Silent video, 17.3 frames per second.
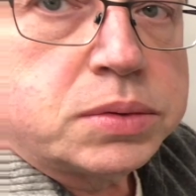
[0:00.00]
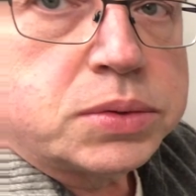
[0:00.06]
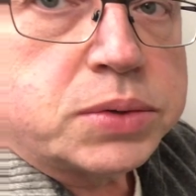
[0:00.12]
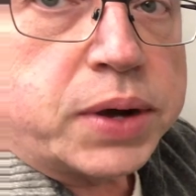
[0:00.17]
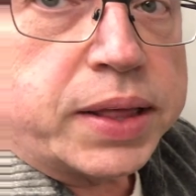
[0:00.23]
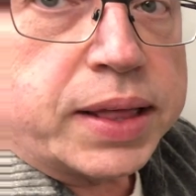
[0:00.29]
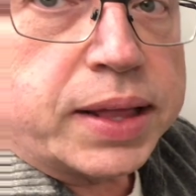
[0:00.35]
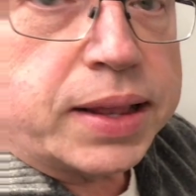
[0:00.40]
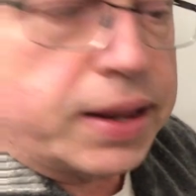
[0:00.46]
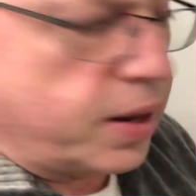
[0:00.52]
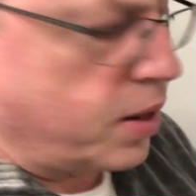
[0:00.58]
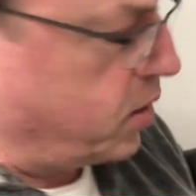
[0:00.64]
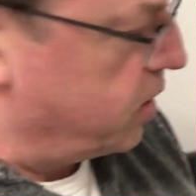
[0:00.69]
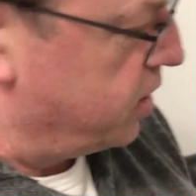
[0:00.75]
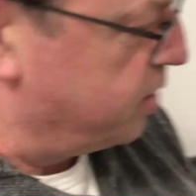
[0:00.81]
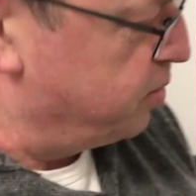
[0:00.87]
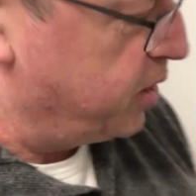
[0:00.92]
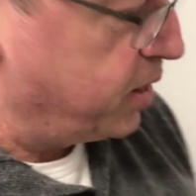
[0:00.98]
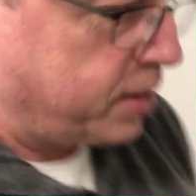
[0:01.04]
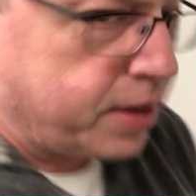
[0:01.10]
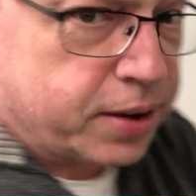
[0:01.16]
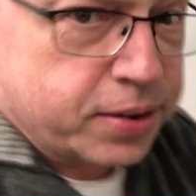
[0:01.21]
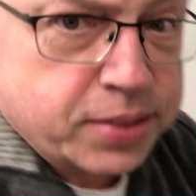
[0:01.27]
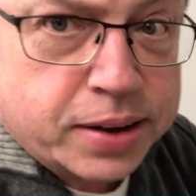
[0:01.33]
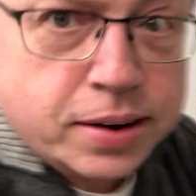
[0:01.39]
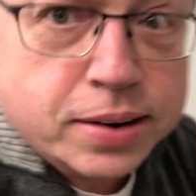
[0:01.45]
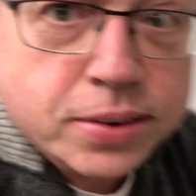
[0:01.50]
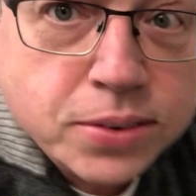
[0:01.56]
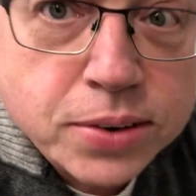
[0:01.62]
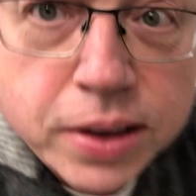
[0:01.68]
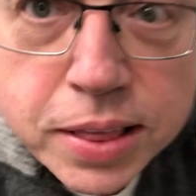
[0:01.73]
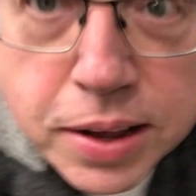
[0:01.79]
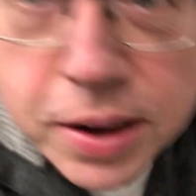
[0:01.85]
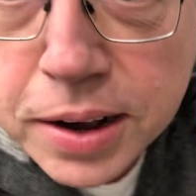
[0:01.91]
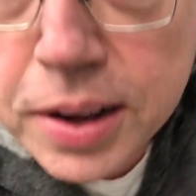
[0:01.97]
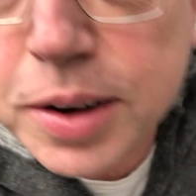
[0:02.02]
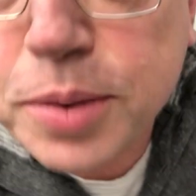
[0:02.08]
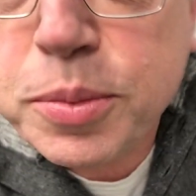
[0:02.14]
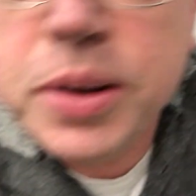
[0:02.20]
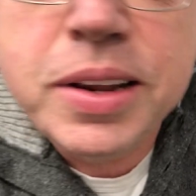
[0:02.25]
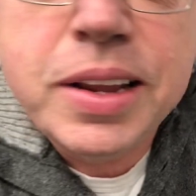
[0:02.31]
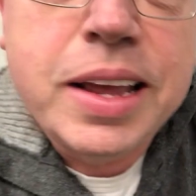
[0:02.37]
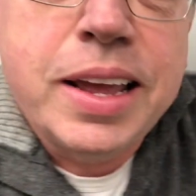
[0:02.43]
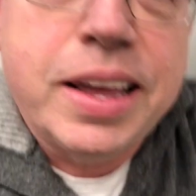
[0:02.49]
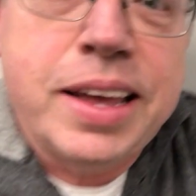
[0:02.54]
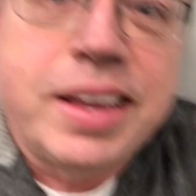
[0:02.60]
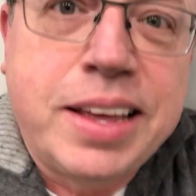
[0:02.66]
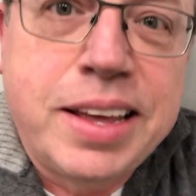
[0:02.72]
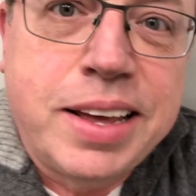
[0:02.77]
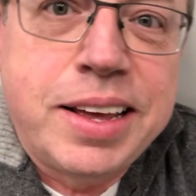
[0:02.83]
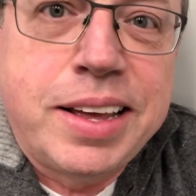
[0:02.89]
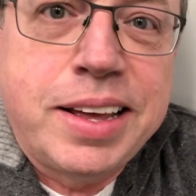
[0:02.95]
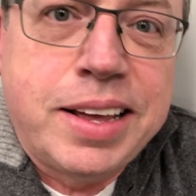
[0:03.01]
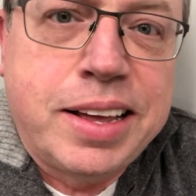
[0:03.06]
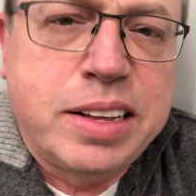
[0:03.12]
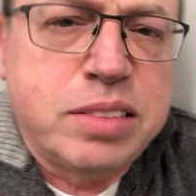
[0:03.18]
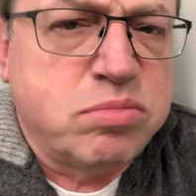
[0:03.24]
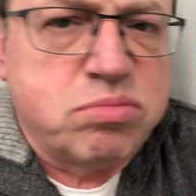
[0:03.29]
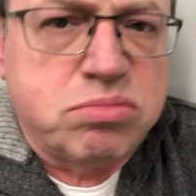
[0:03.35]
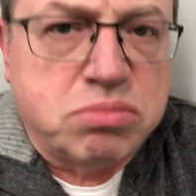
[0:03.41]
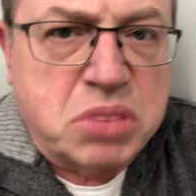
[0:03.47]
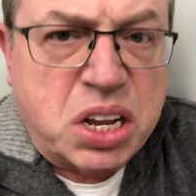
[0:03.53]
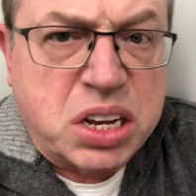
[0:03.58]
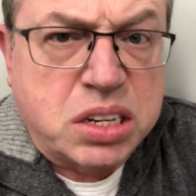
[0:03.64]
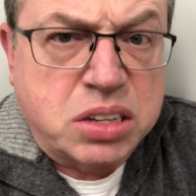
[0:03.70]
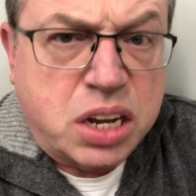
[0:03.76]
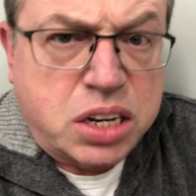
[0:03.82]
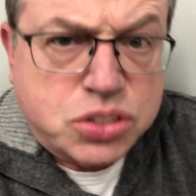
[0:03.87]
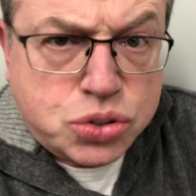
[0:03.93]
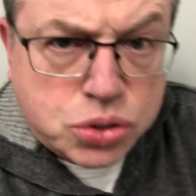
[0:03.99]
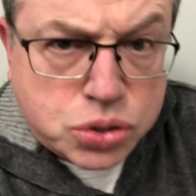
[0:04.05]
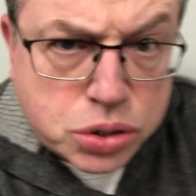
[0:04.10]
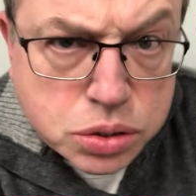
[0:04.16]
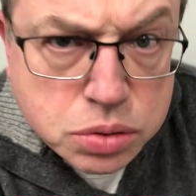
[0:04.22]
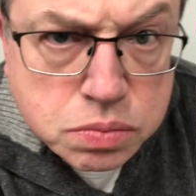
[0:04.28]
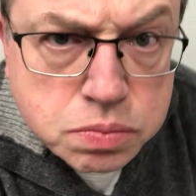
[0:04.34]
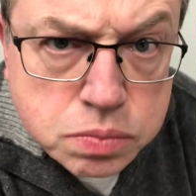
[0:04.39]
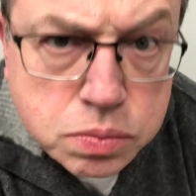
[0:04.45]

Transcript: Try that little ottoman down there. Try the ottoman. Not so good.